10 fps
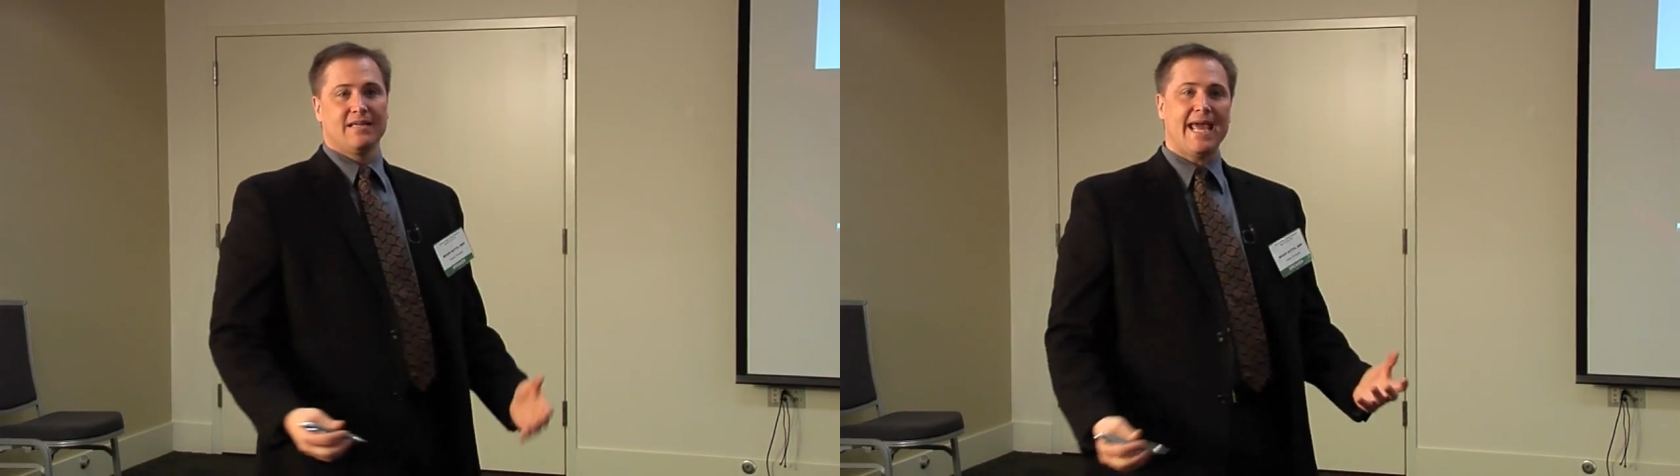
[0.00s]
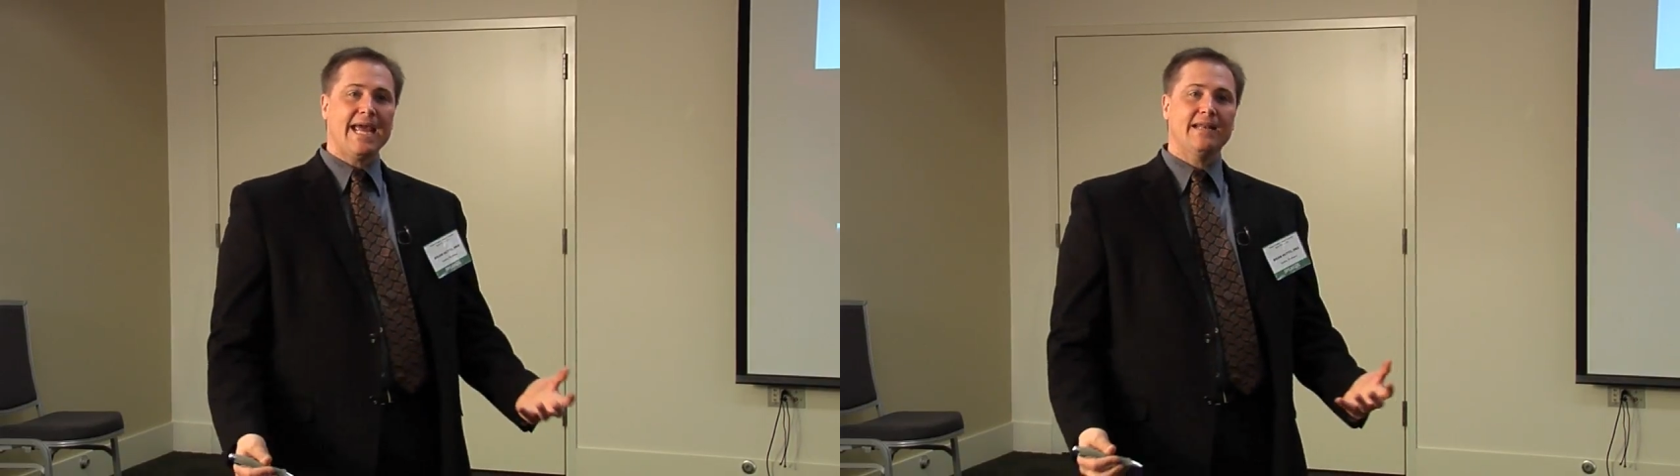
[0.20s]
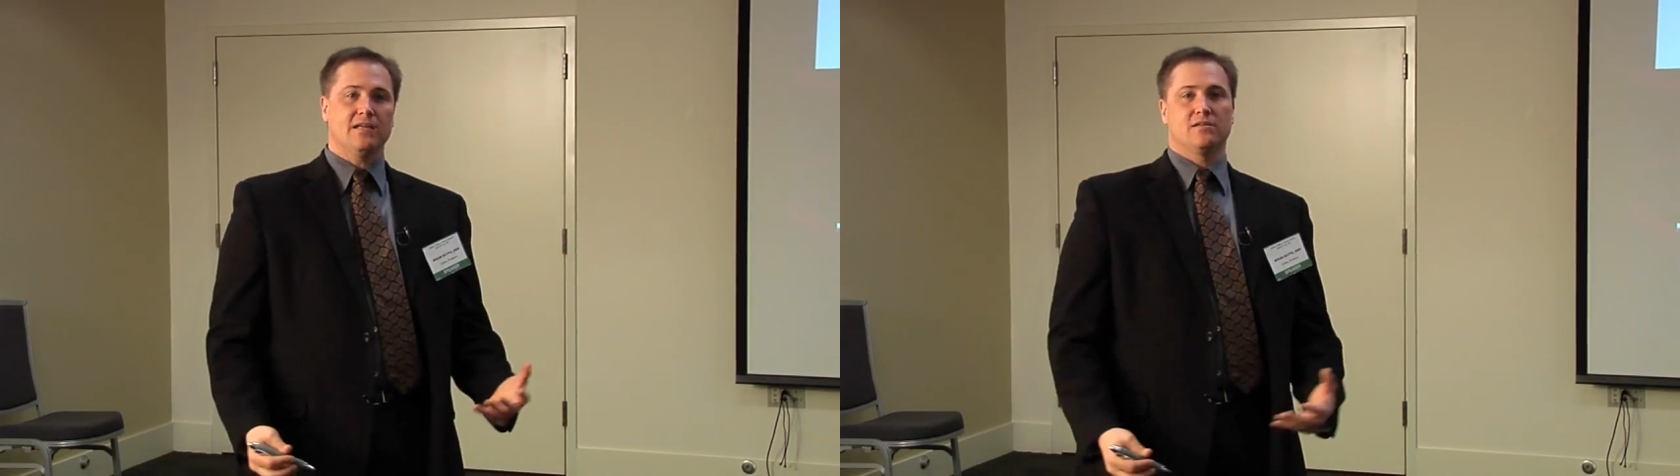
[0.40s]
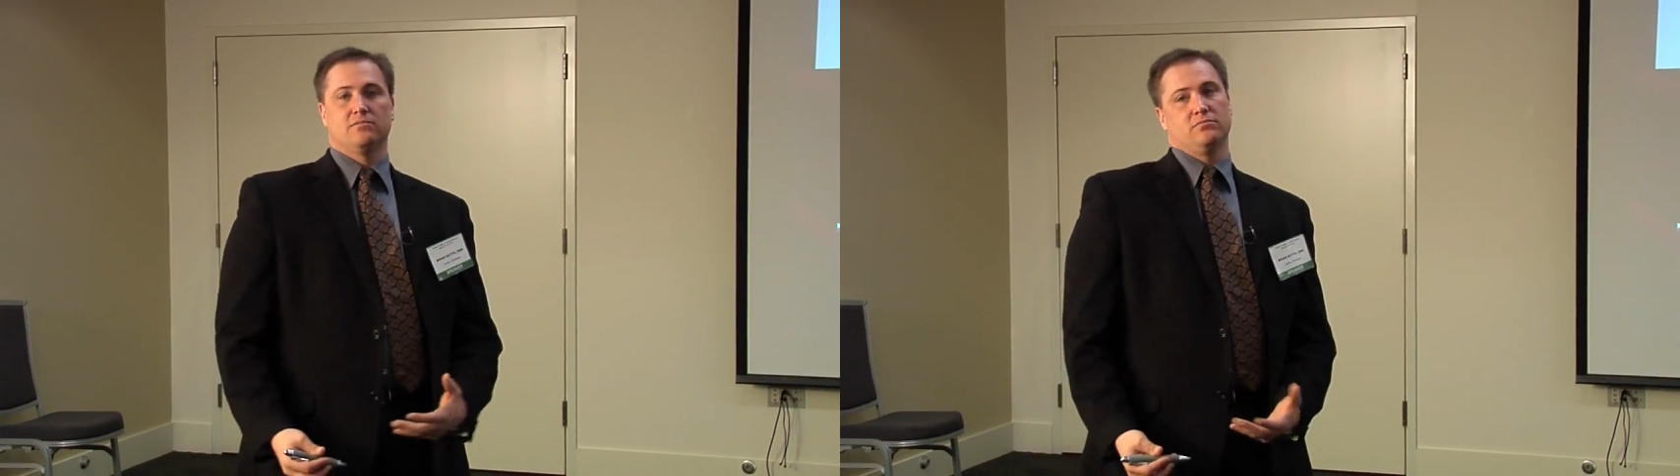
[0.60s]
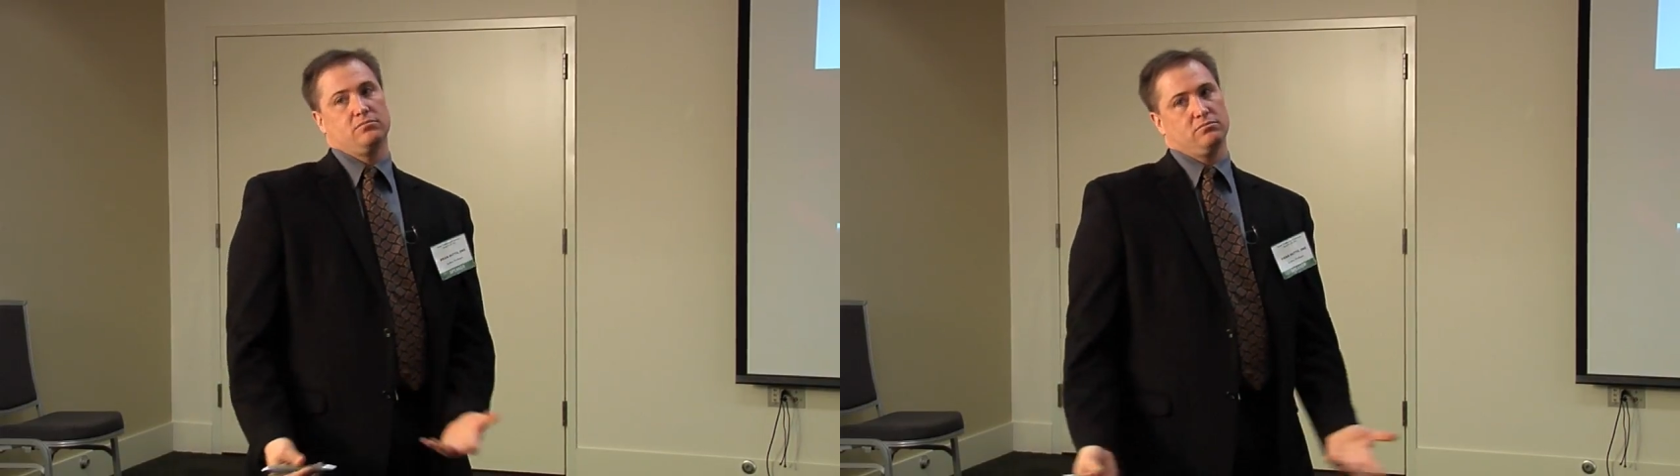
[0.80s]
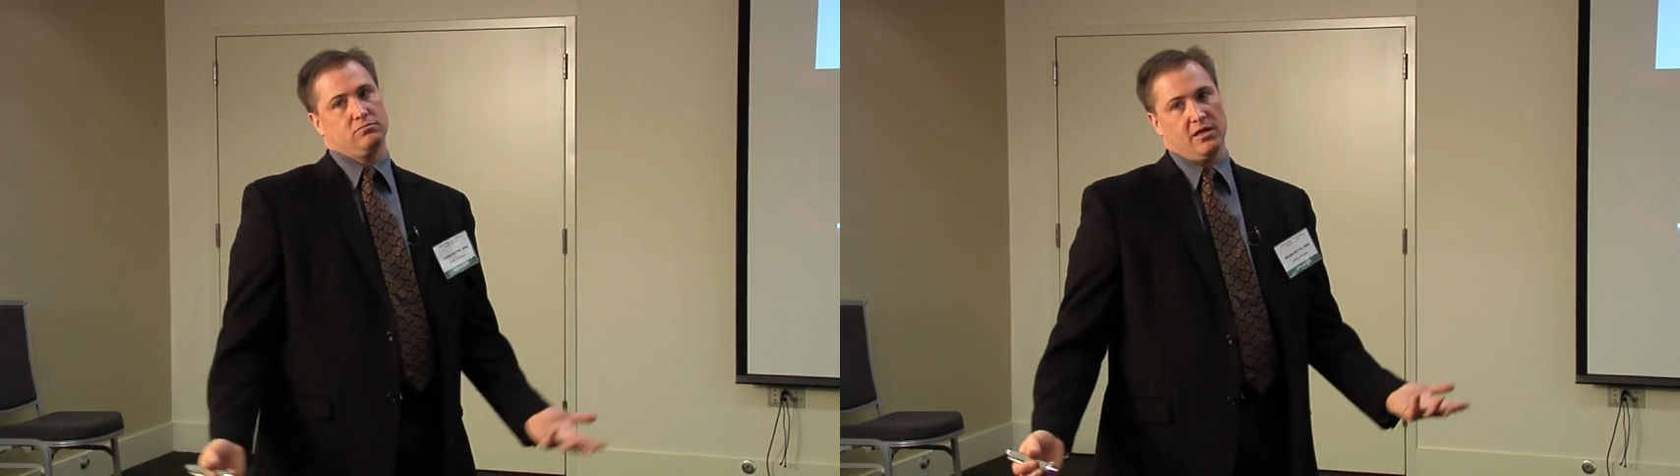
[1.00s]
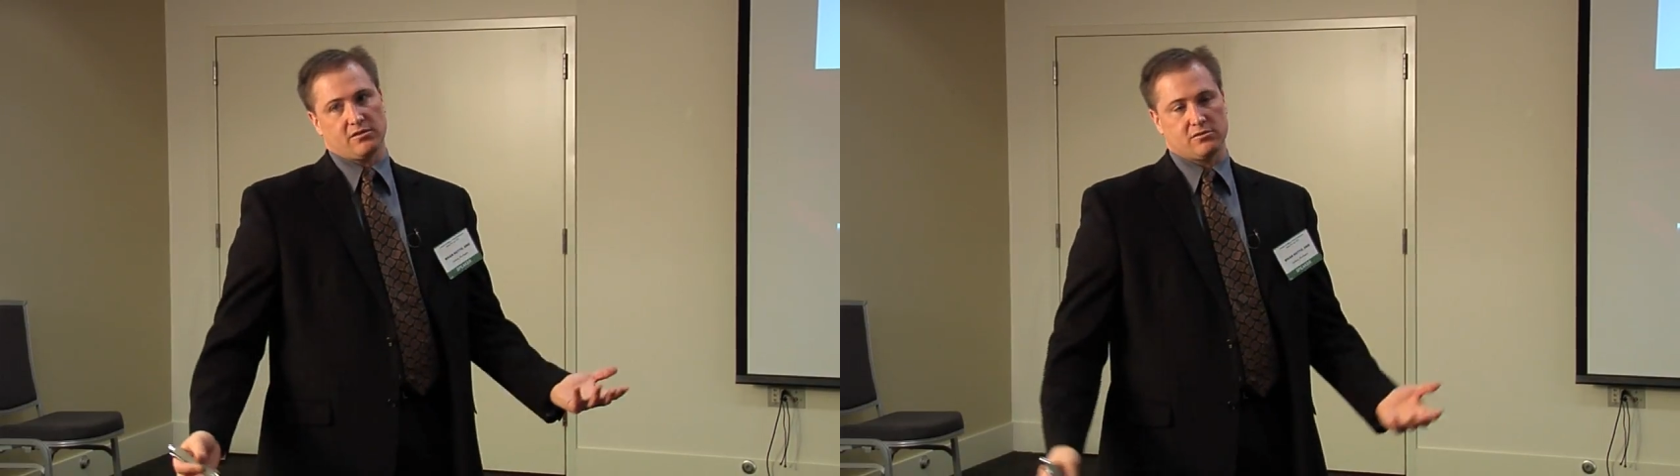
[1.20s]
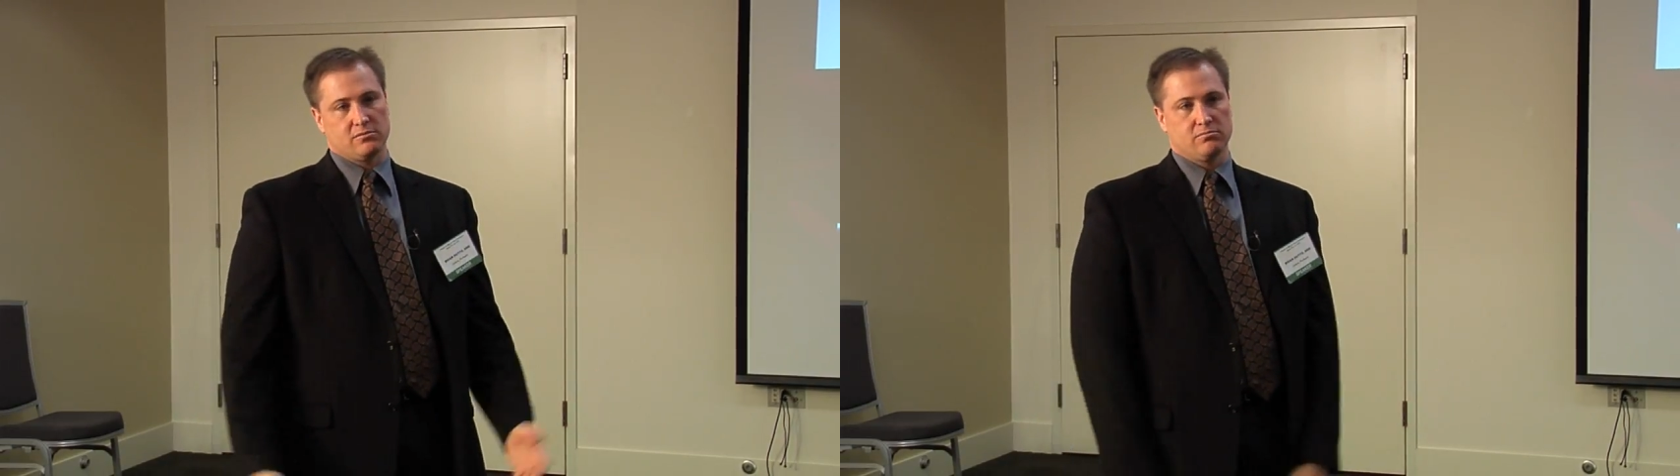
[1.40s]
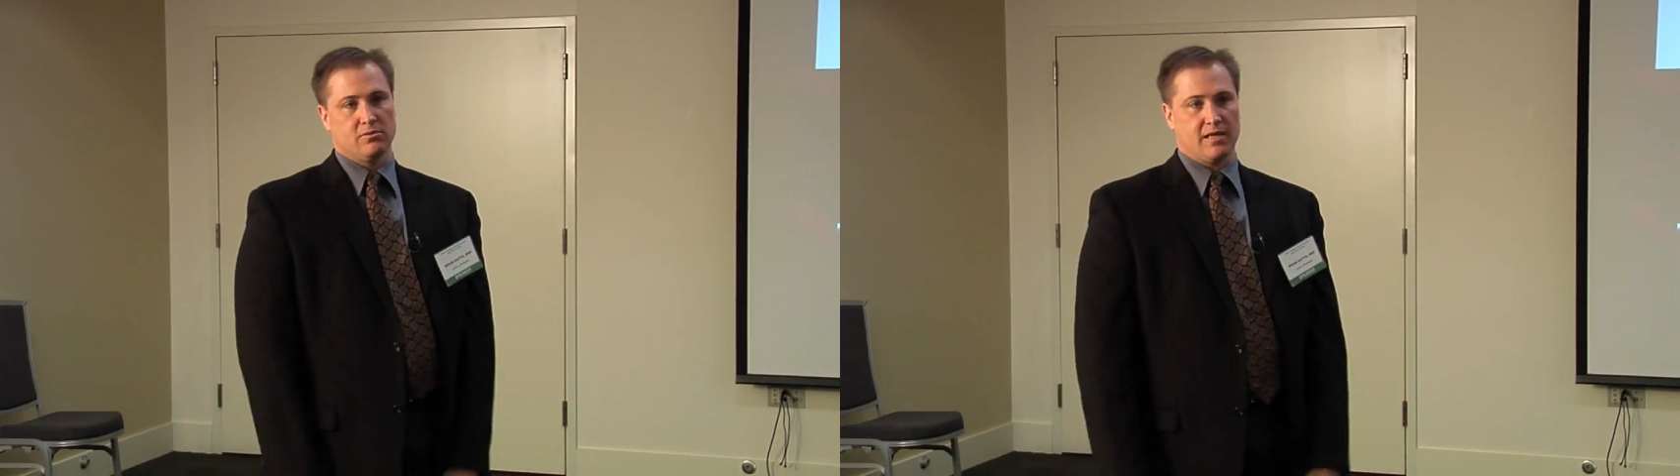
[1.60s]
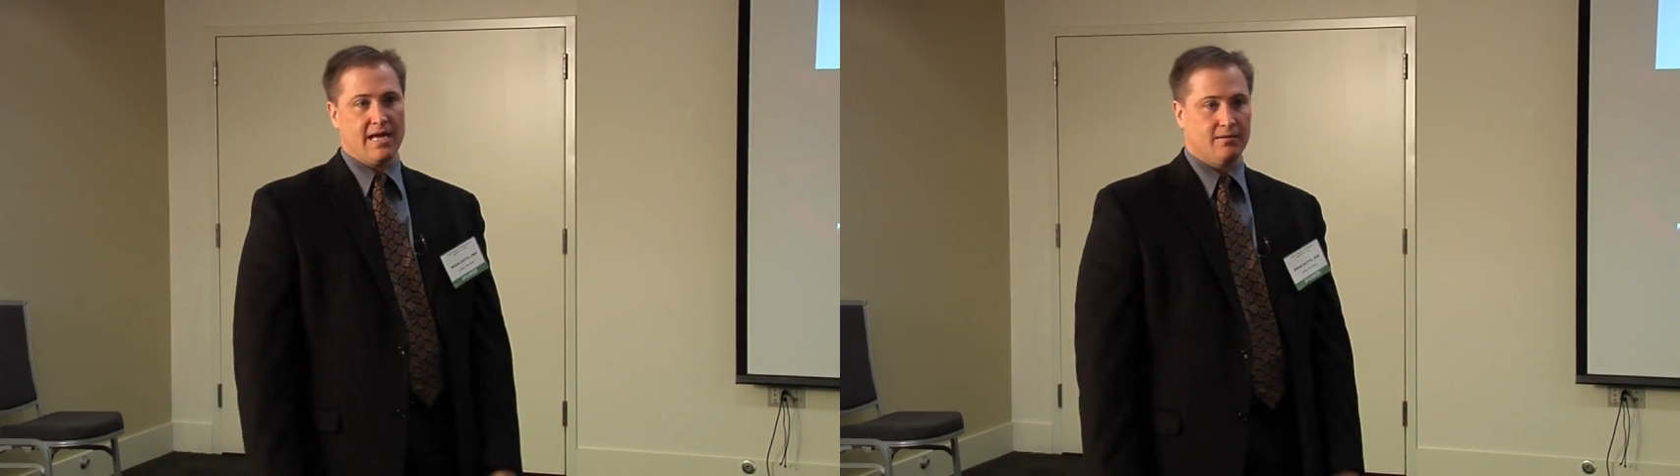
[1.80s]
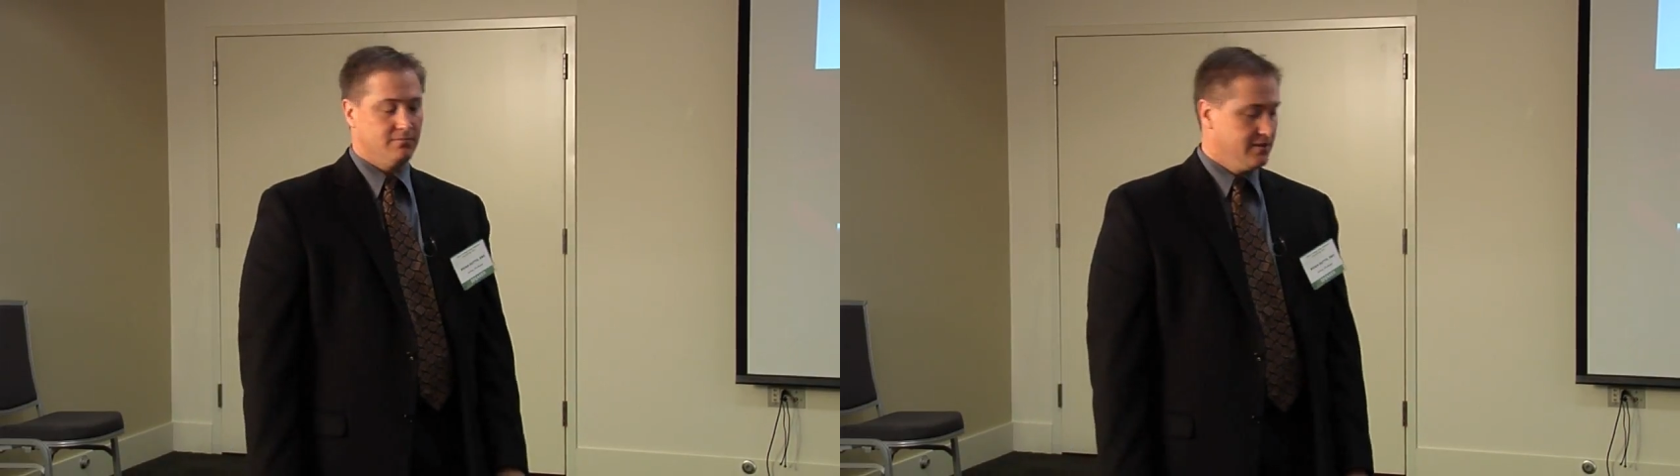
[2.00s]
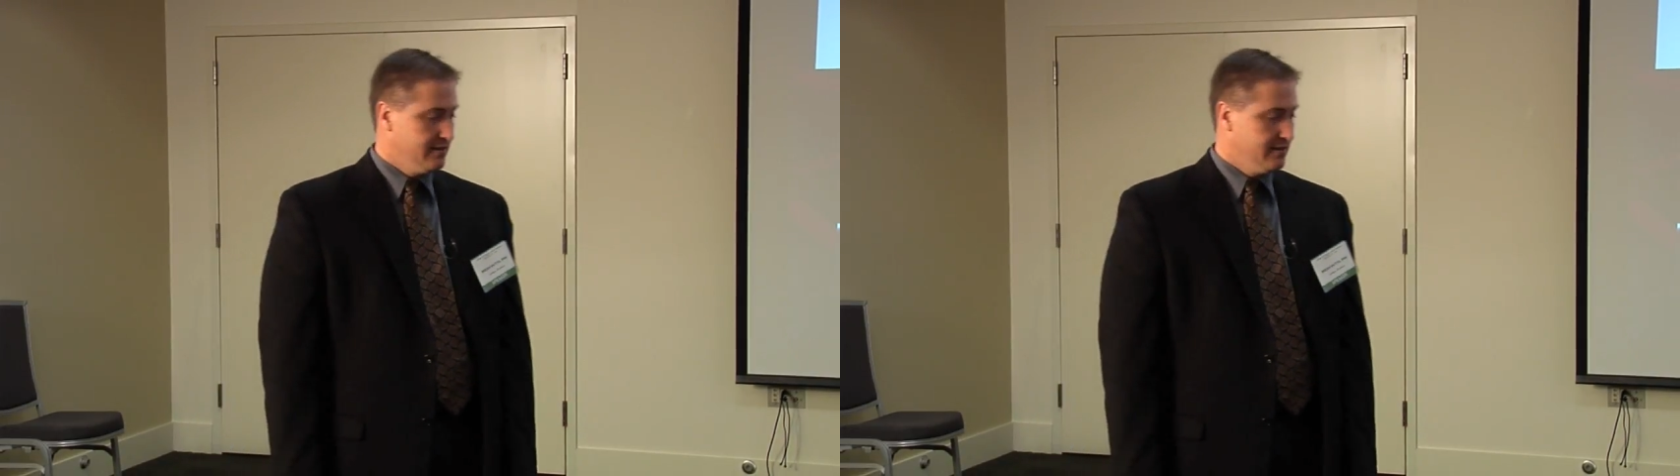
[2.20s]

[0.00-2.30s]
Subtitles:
Can it? Yes, it can.